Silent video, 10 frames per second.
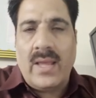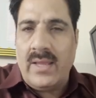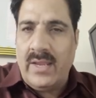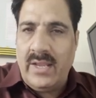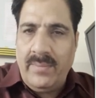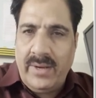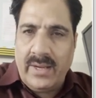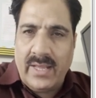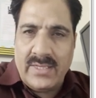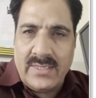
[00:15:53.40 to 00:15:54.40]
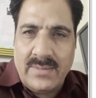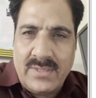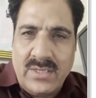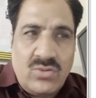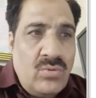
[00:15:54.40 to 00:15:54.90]
inhibiting enzyme
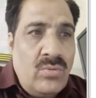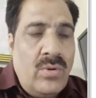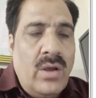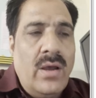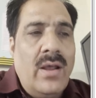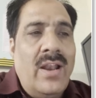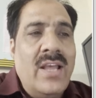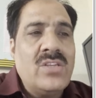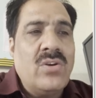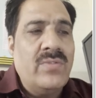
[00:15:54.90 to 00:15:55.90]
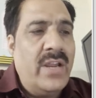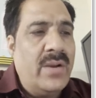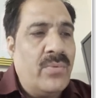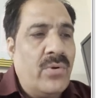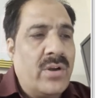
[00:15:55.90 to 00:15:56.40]
Z, so less of the
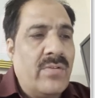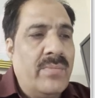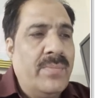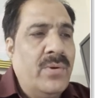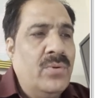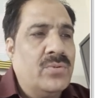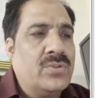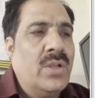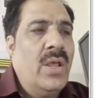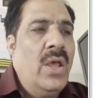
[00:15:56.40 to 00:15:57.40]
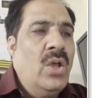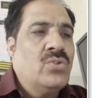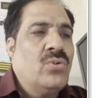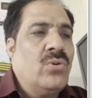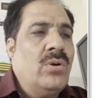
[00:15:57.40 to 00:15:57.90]
end product will be produced.
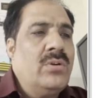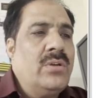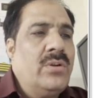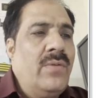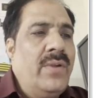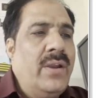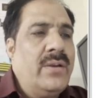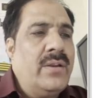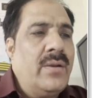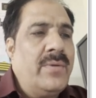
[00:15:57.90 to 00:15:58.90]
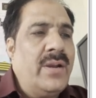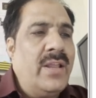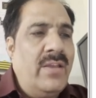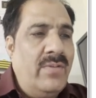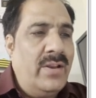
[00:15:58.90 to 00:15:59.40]
So quantity of intermediate
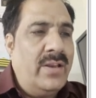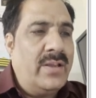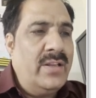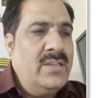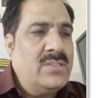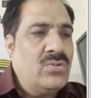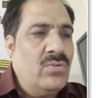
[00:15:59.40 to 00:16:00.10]
A will increase, so